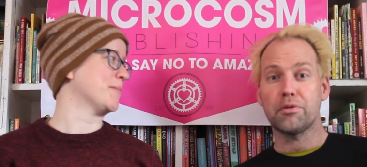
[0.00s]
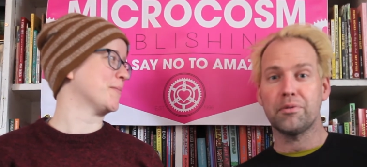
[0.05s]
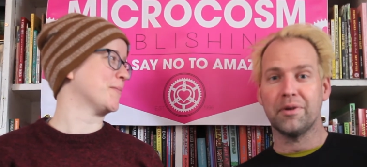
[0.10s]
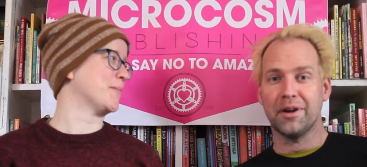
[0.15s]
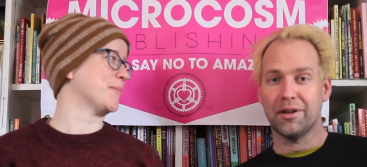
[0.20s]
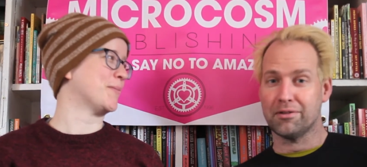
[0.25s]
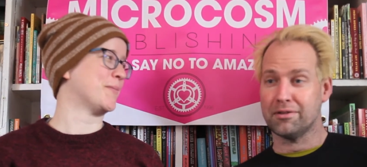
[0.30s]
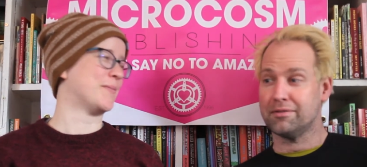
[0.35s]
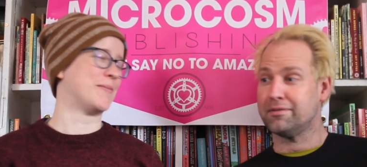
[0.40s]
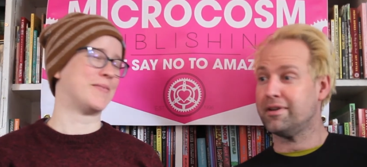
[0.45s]

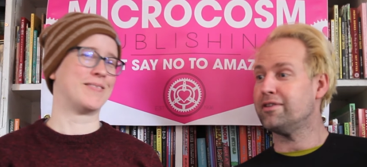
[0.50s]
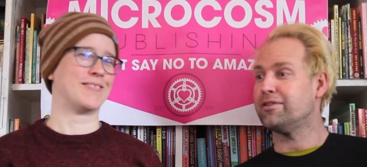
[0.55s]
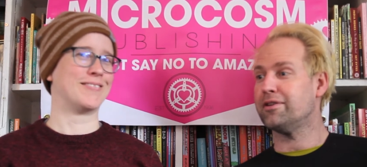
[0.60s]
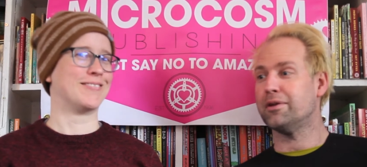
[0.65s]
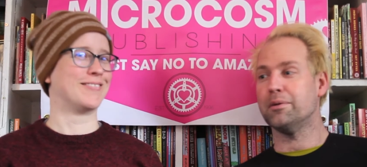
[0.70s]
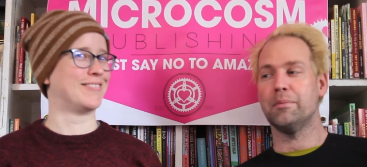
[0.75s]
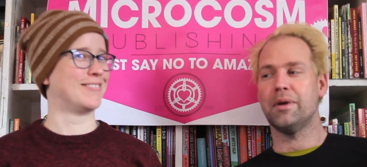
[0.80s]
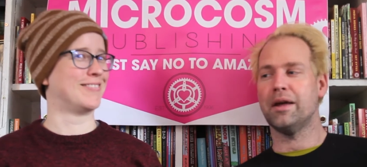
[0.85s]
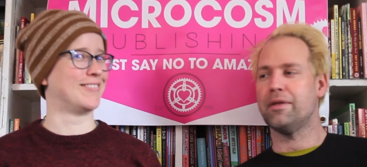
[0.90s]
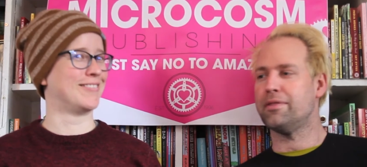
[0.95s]
Speaker 1: way is
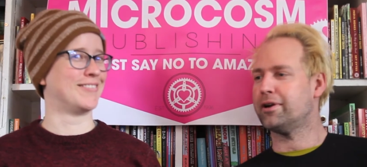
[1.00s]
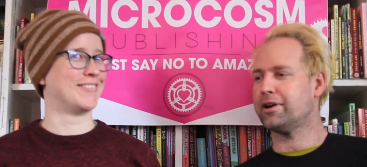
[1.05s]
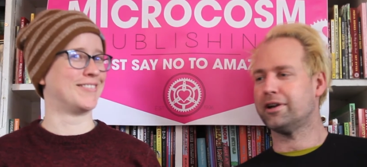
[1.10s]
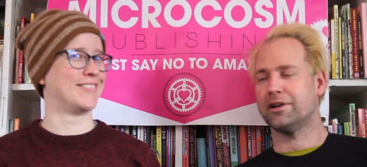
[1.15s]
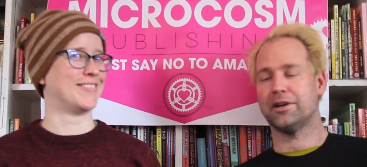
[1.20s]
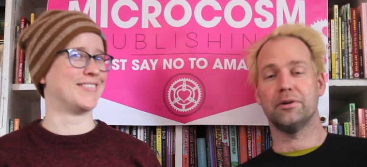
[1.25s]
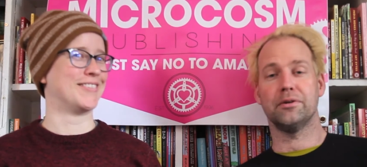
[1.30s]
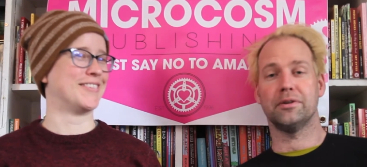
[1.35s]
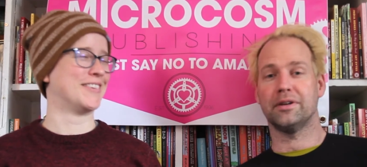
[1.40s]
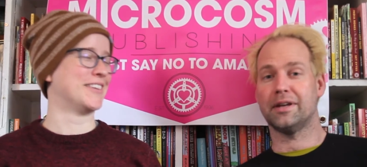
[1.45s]
invented, man, they're
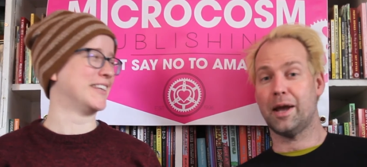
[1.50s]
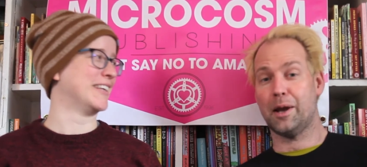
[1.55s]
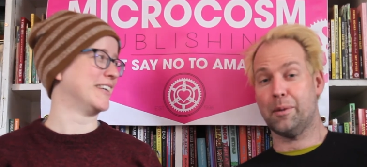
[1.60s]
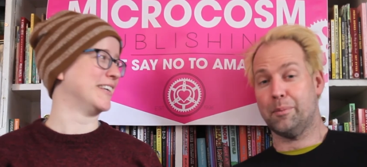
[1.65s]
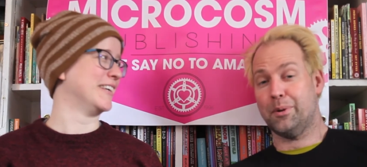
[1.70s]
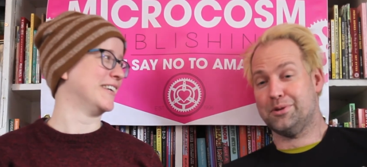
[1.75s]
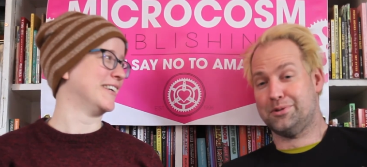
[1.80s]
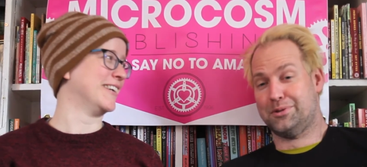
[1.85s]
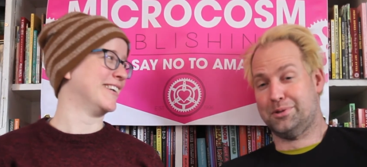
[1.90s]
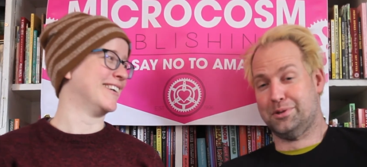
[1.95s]
going to go
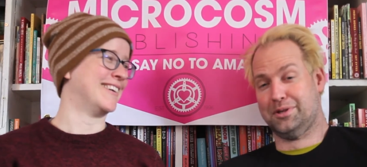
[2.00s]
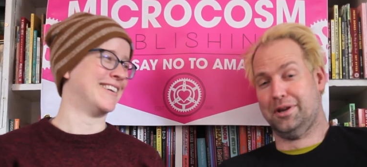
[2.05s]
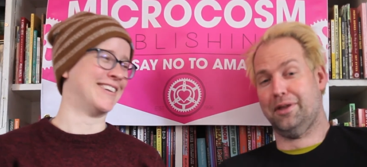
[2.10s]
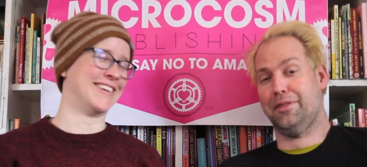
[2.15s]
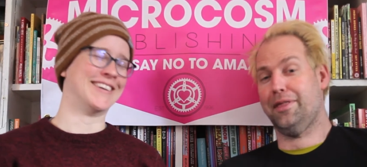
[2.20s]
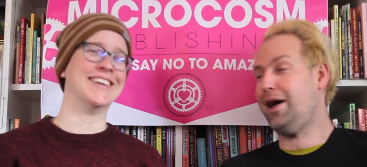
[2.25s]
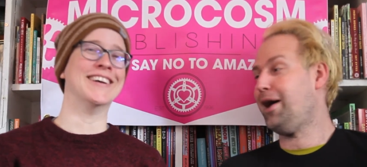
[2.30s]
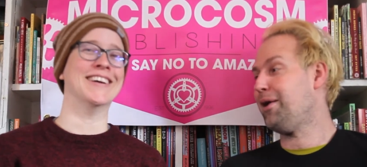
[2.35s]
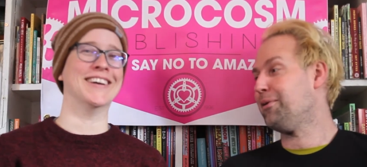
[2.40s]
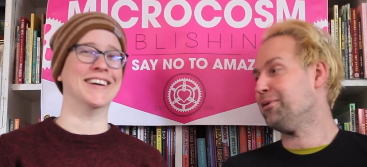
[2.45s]
gangbusters
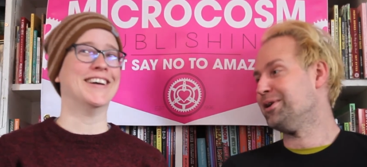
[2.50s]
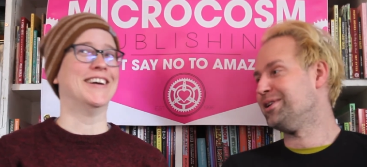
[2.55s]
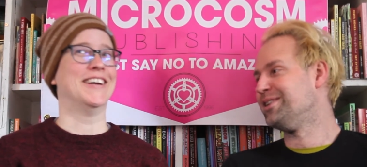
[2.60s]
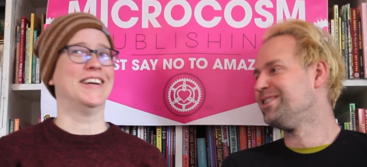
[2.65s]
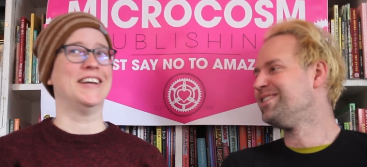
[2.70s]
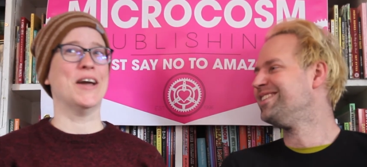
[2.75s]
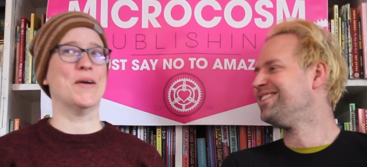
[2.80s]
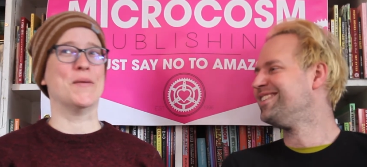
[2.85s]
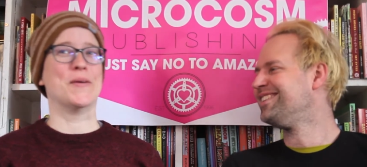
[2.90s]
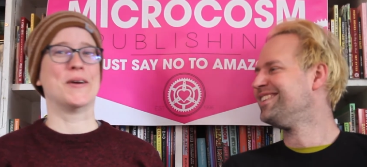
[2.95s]
on that one.
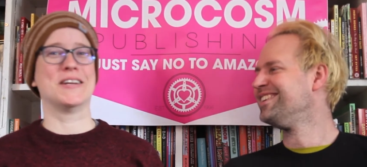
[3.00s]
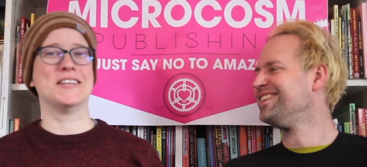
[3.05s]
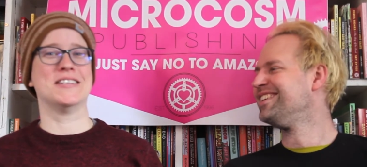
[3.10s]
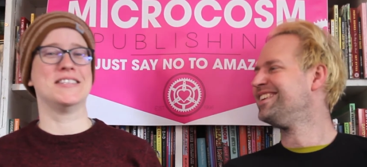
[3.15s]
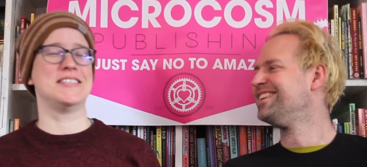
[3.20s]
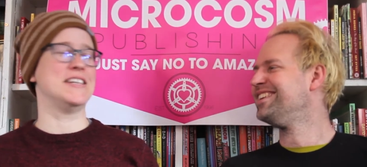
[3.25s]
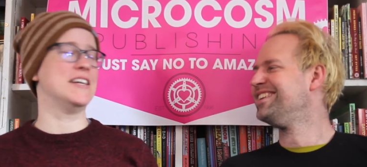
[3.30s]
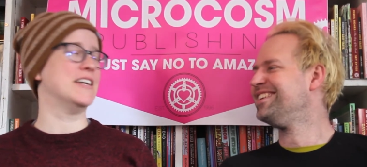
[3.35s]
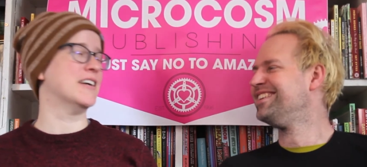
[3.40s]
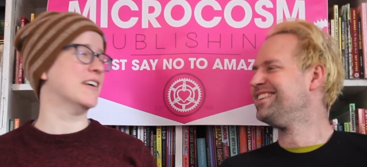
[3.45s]
Speaker 2: Yeah, we're going to
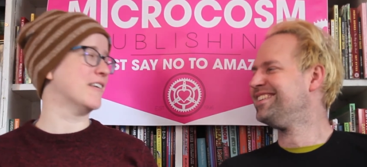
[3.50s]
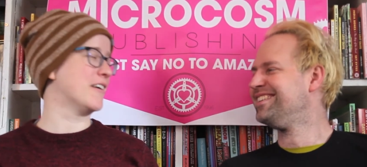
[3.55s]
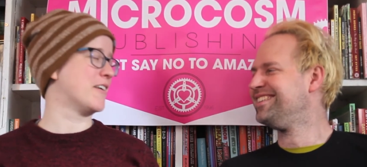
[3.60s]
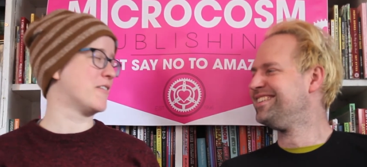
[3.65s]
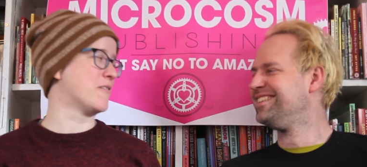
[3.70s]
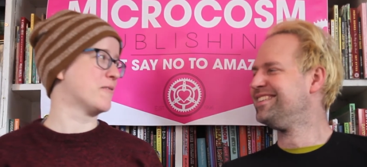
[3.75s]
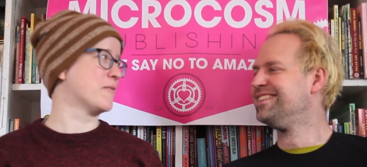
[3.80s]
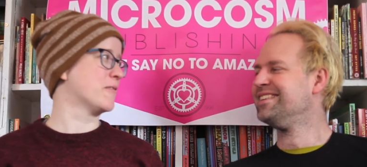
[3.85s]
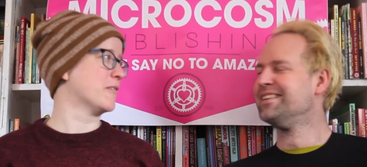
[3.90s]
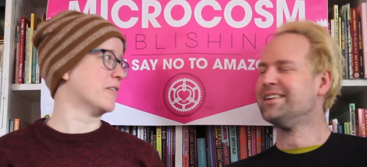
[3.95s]
see a lot
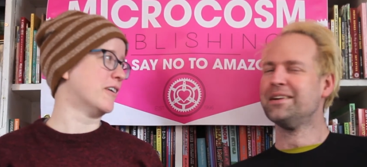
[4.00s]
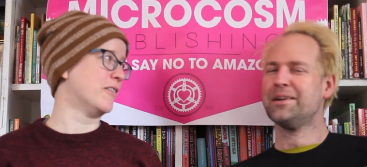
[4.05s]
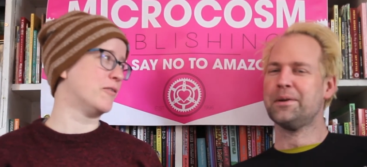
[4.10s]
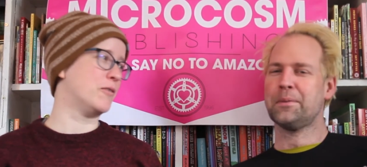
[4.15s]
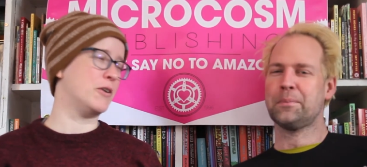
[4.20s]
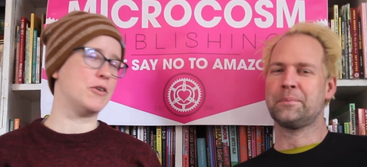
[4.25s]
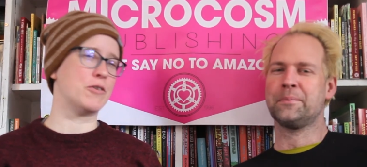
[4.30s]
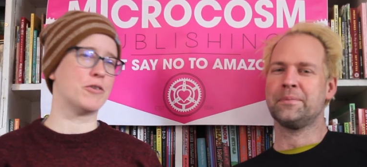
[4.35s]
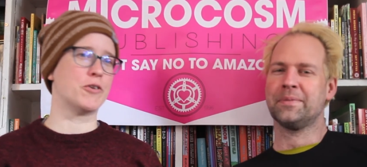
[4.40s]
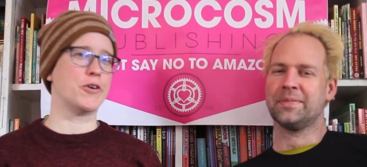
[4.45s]
of
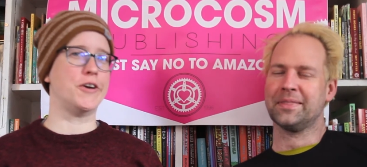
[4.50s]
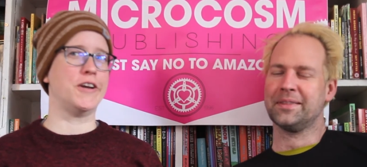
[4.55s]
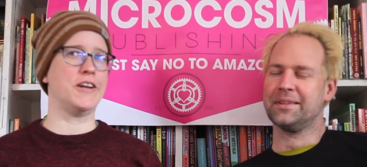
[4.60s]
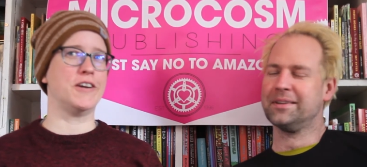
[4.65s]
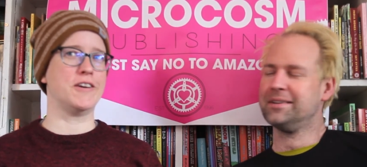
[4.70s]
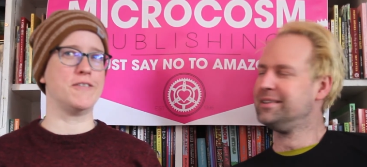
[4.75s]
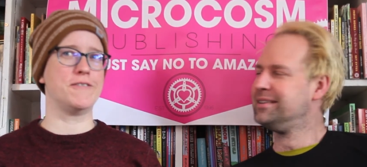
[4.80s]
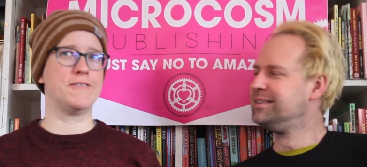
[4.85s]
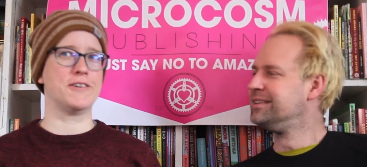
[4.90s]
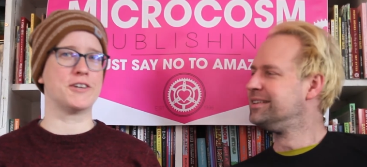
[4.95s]

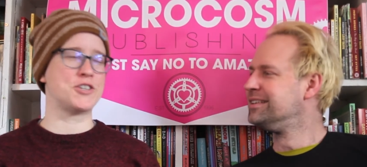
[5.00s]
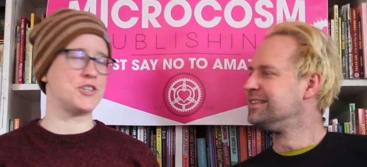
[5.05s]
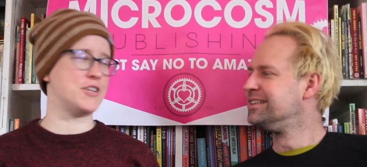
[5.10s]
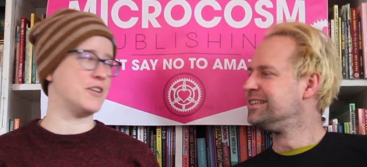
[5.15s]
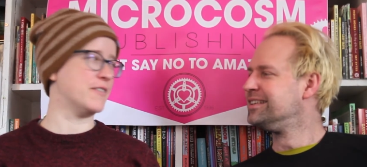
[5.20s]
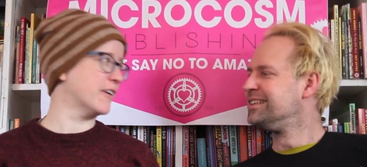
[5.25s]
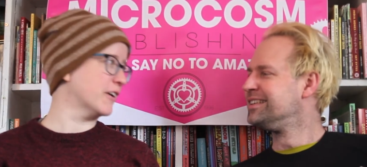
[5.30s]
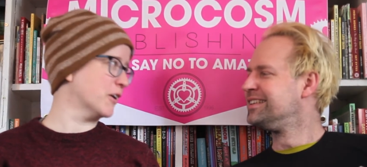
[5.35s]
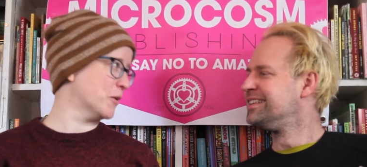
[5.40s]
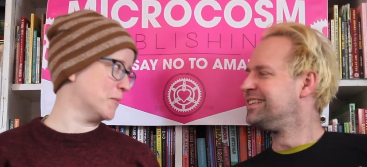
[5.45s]
reader-oriented
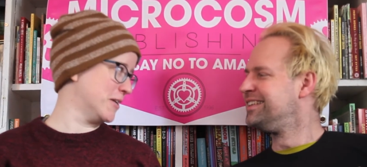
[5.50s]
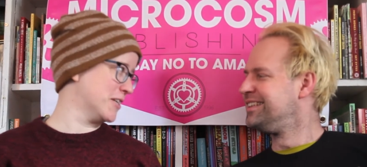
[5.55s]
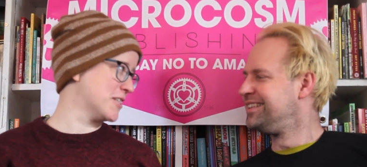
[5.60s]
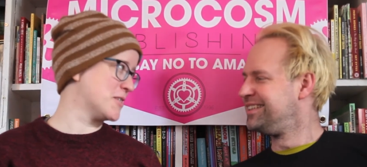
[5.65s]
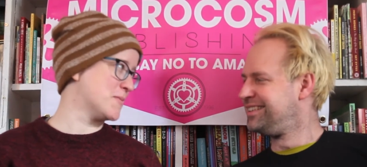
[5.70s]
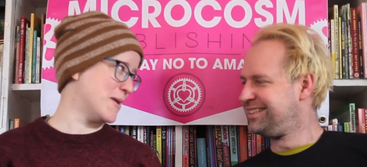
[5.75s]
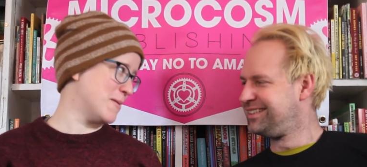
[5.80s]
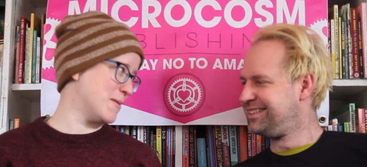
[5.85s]
fiction development is my